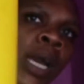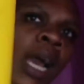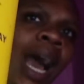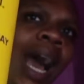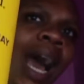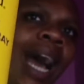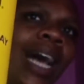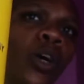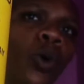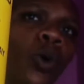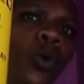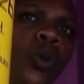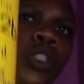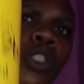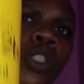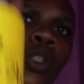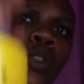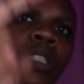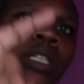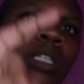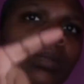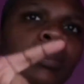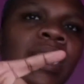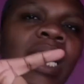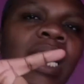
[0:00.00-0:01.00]
I also
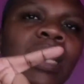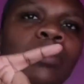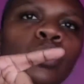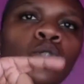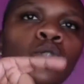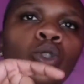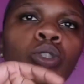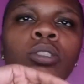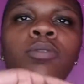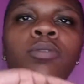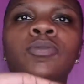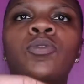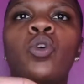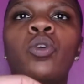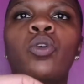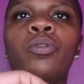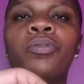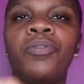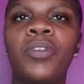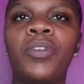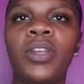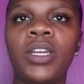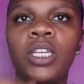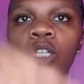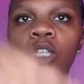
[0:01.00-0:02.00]
sometimes use it for
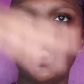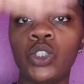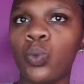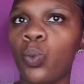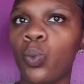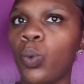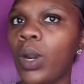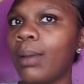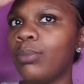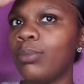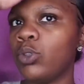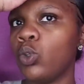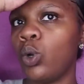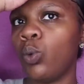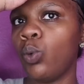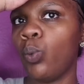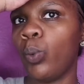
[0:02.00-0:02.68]
finish when I'm doing